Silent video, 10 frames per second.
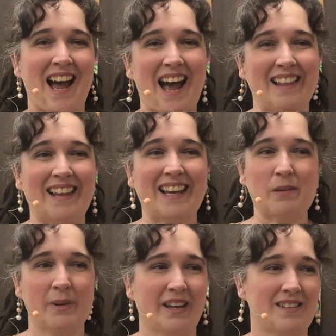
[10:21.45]
I like it
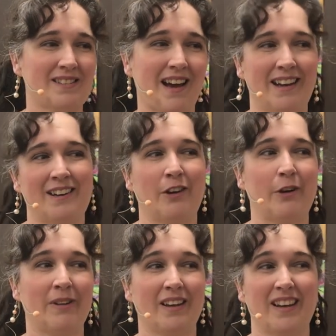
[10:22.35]
because I can go
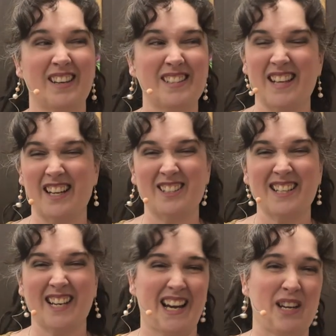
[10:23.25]
to the kids section
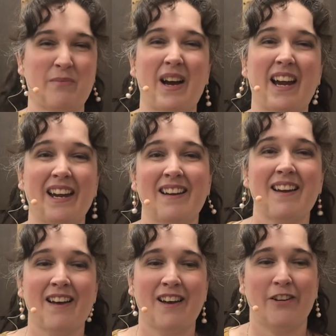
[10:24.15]
and I can buy
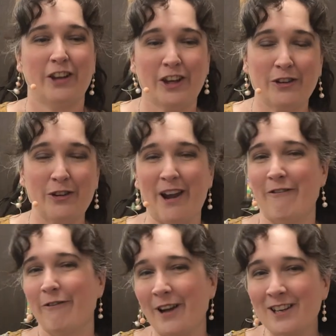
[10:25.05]
cute and
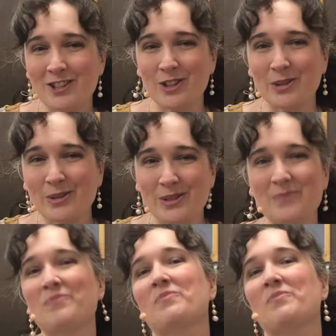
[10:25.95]
fun shoes.